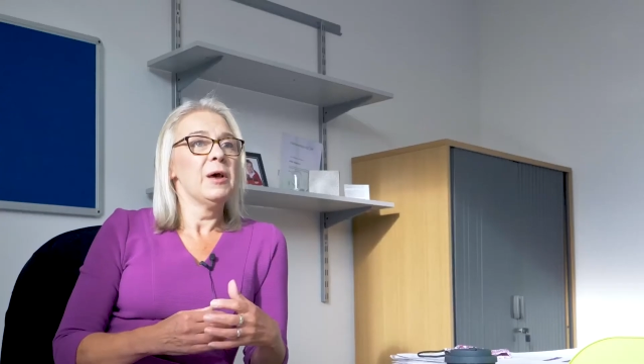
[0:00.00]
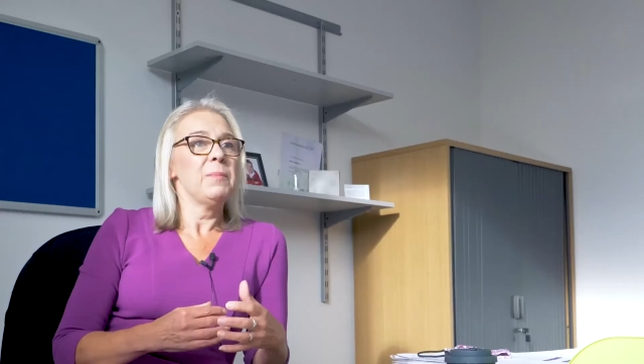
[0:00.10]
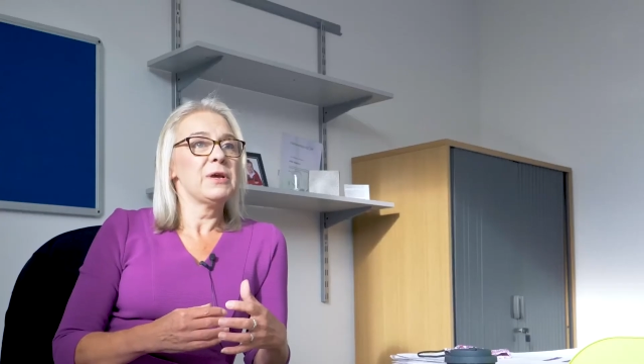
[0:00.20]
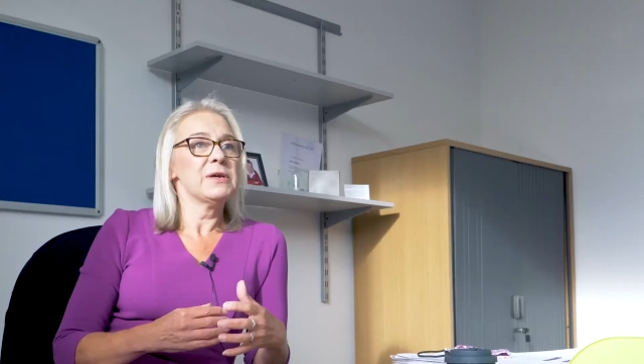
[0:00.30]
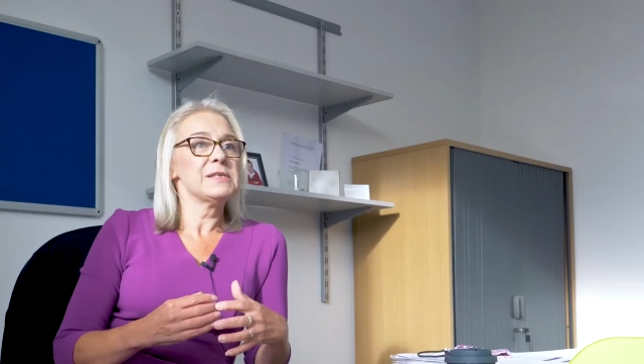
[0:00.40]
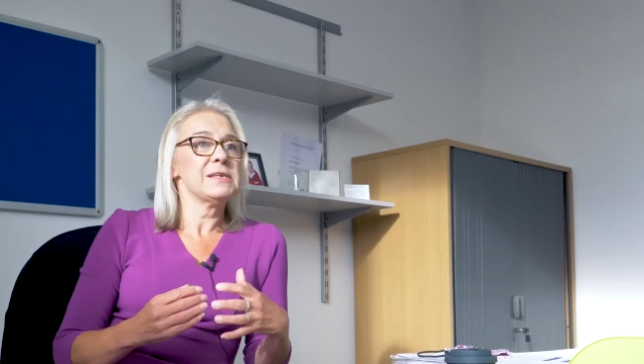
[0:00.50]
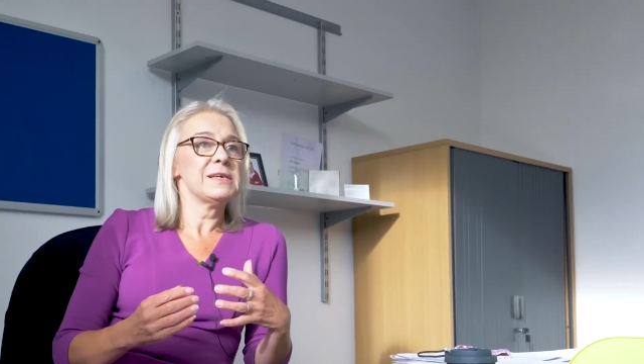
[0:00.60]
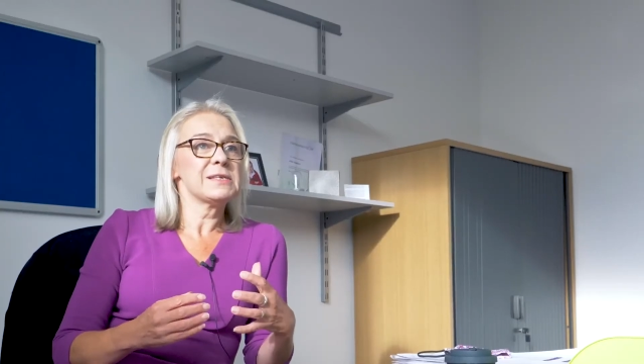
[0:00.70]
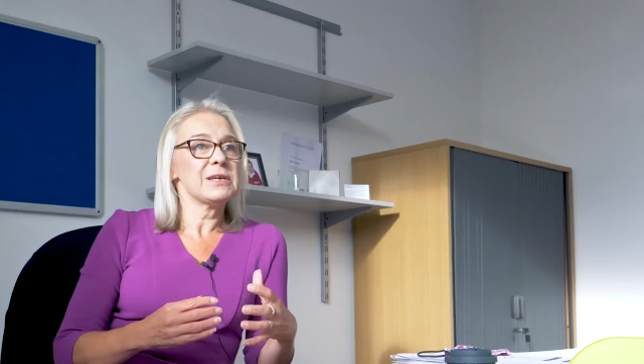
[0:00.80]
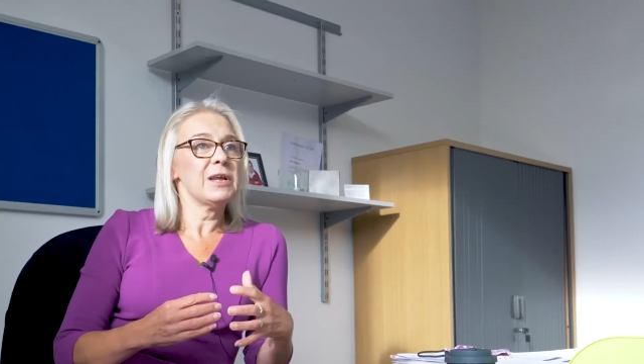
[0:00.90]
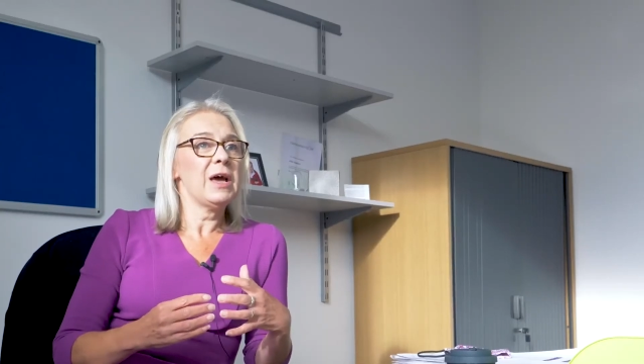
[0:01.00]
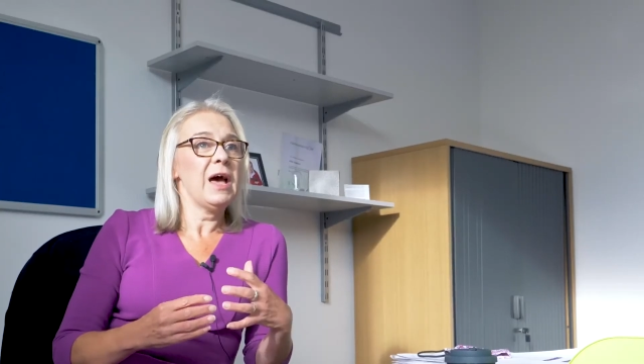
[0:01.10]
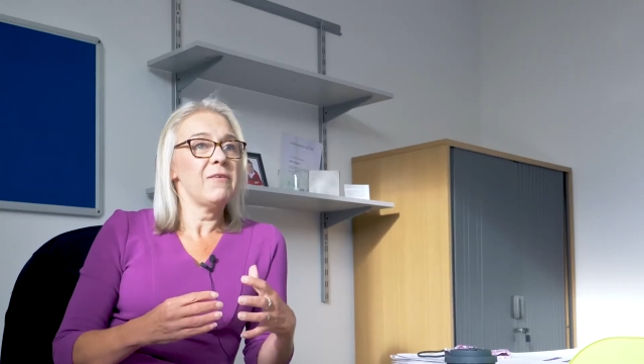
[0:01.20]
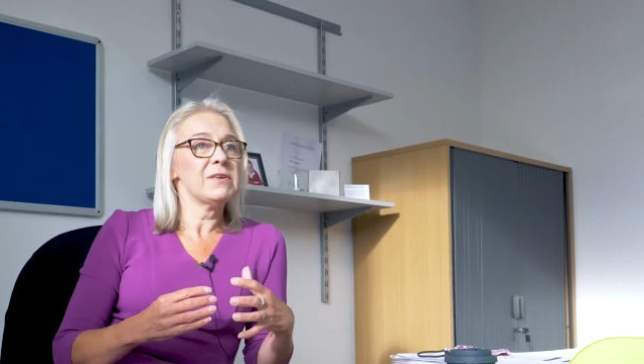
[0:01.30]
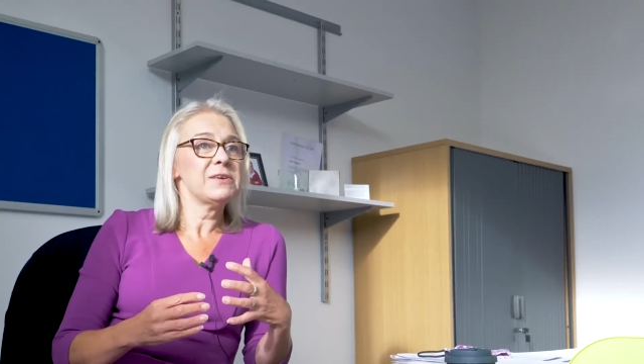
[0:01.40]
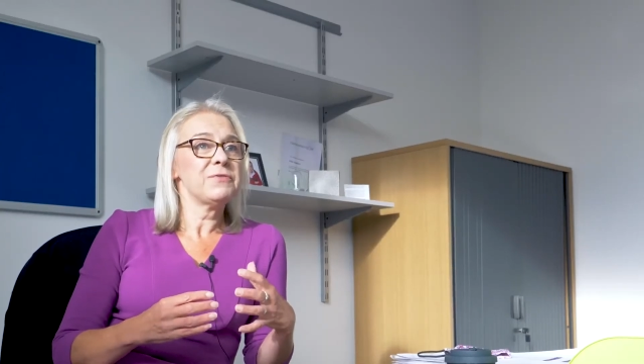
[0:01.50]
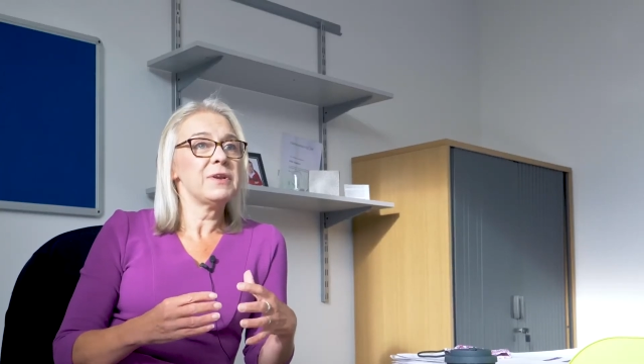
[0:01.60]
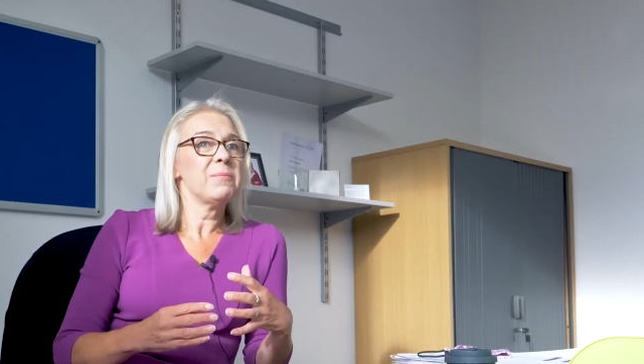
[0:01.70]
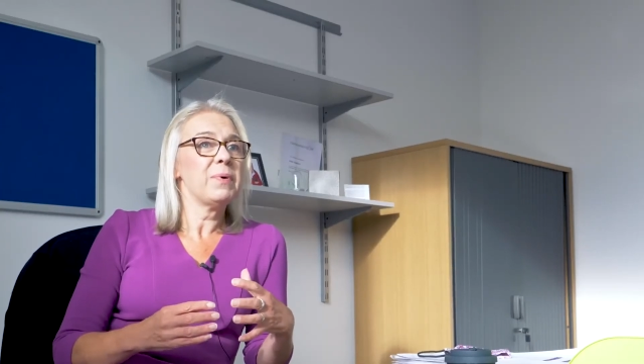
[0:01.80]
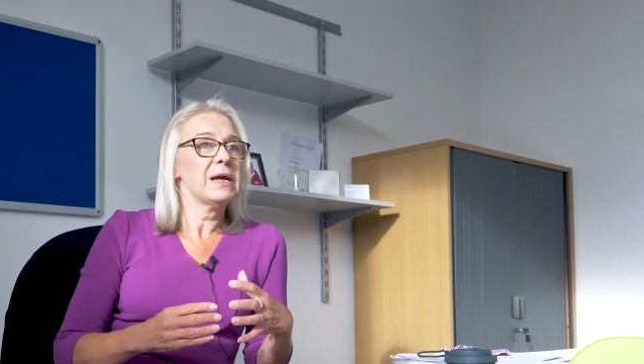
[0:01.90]
Because it's going to have a
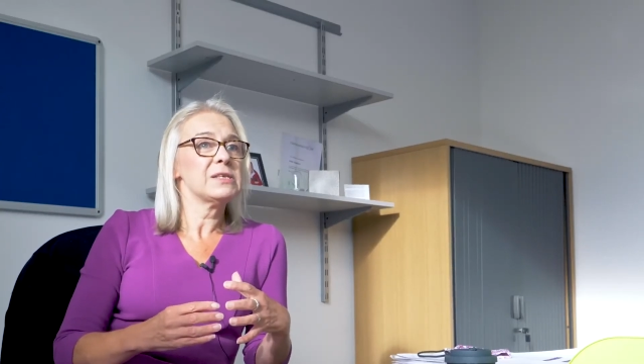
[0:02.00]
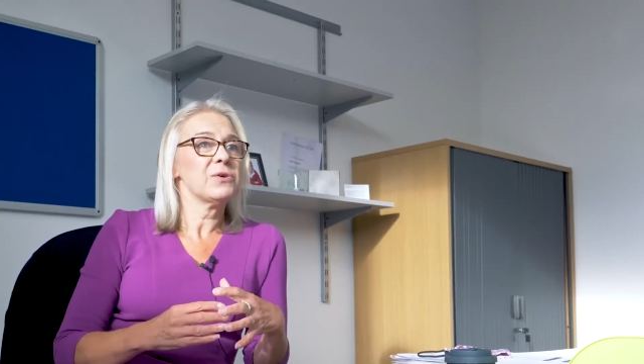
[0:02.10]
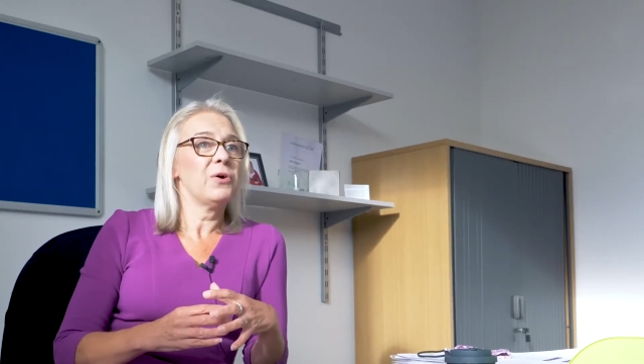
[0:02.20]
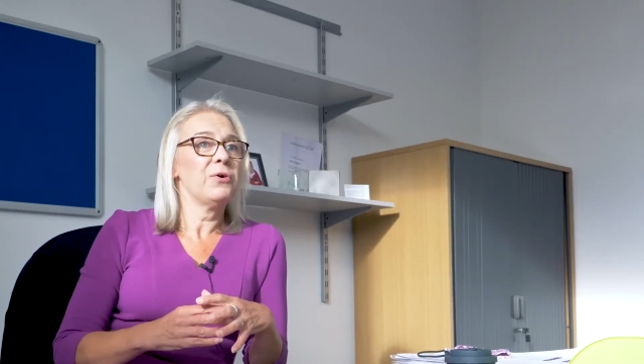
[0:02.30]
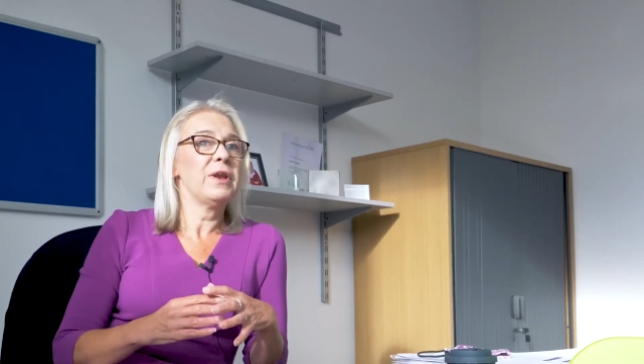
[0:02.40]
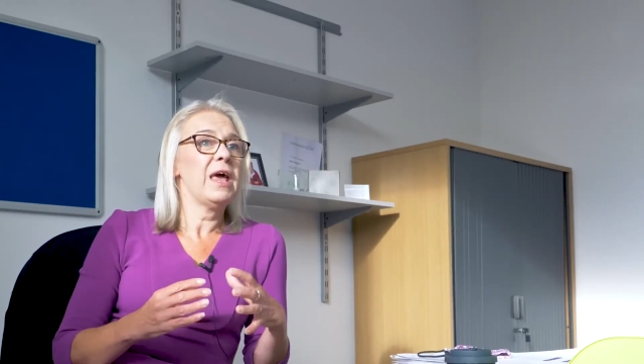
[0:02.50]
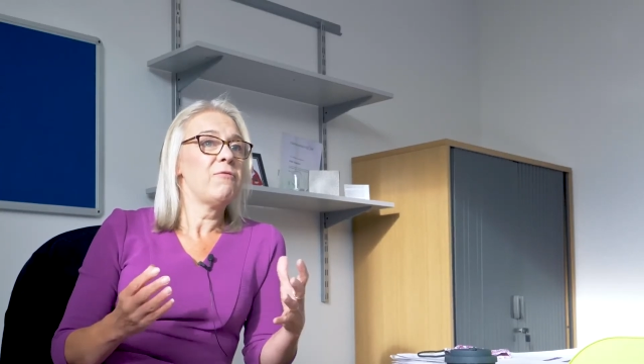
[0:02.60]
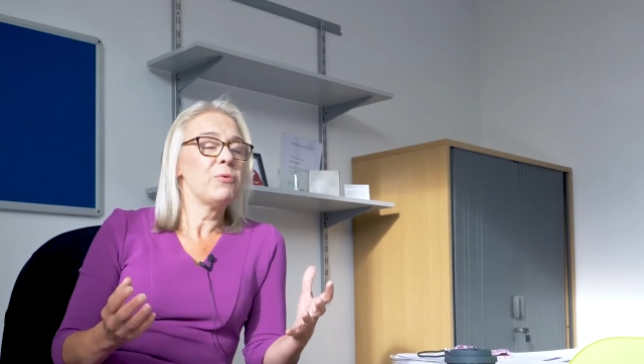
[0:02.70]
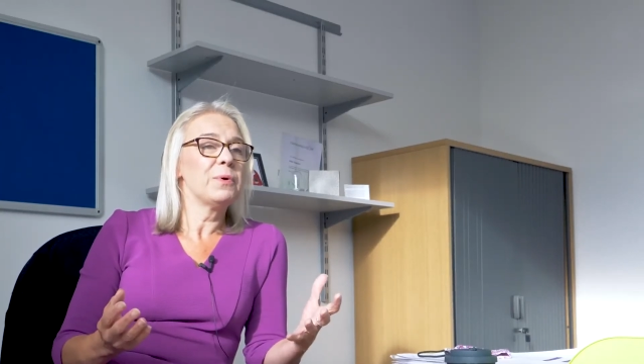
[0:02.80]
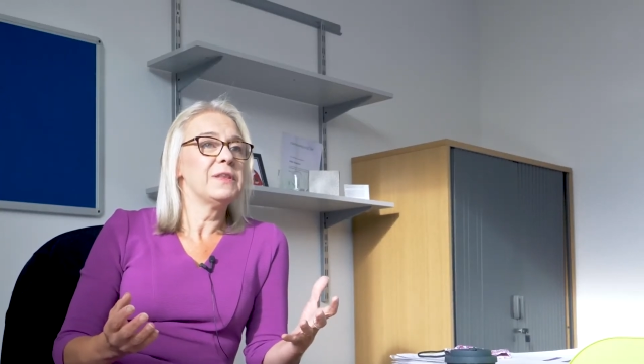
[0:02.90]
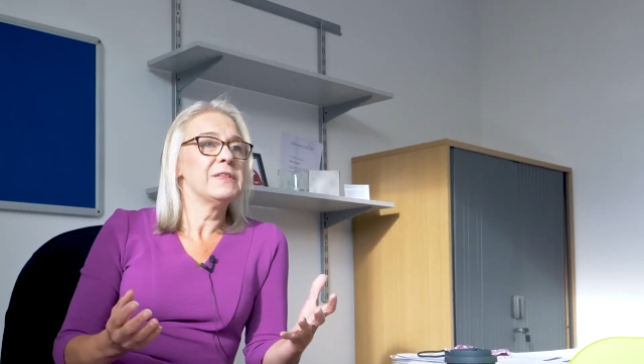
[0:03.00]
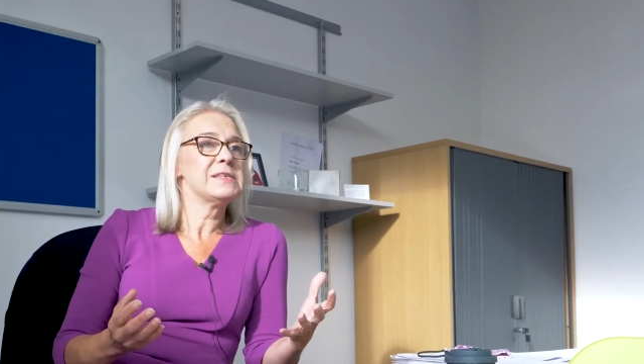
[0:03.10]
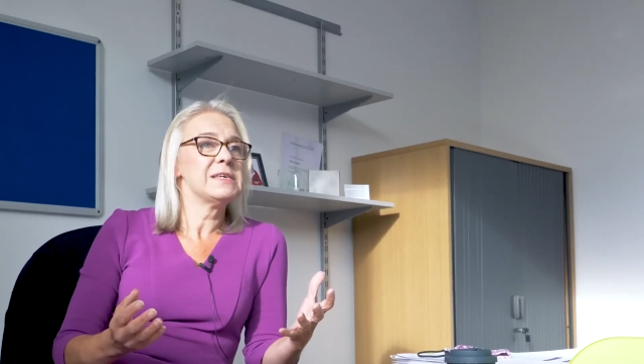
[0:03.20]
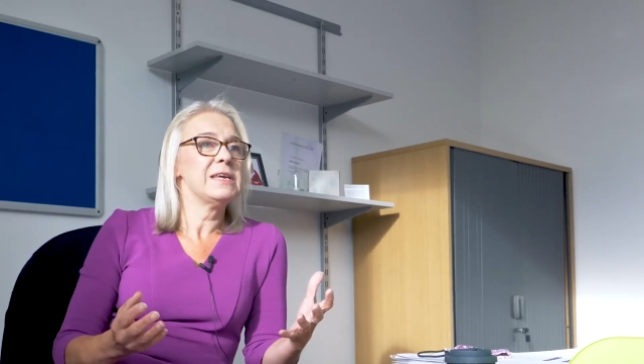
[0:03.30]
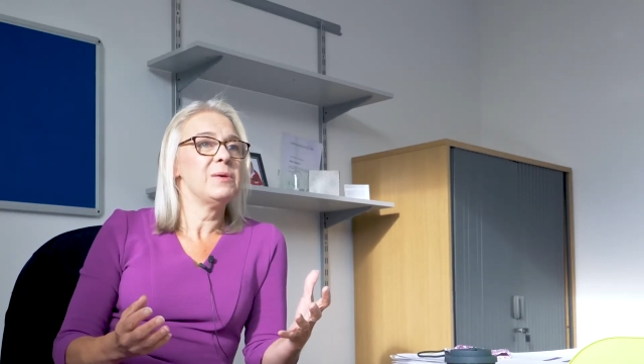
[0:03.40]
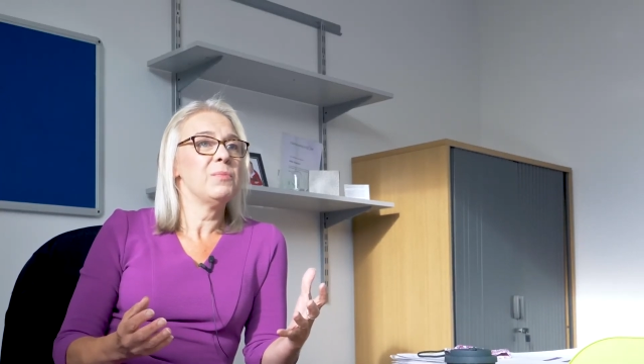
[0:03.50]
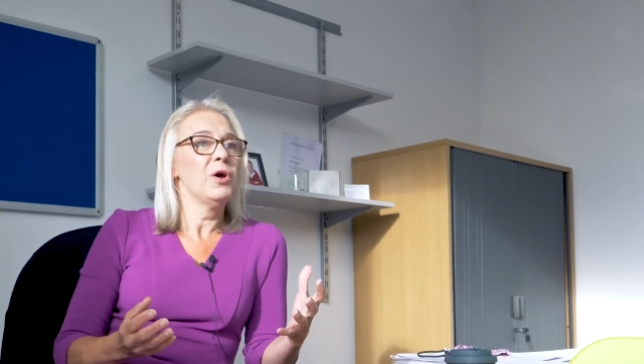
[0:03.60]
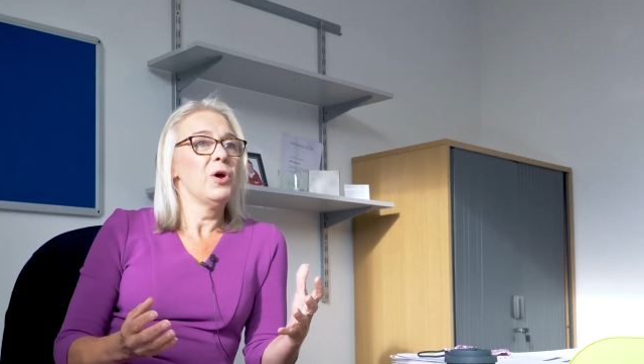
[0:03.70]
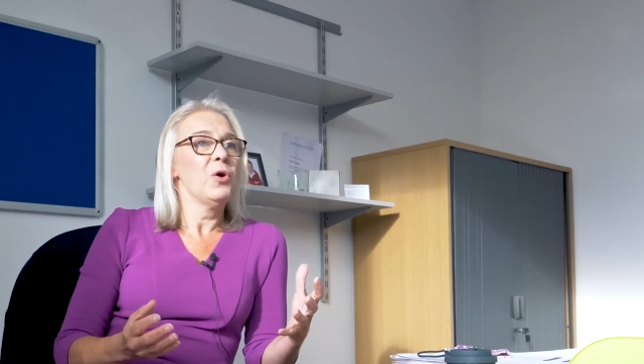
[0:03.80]
different impact on everyone in the team,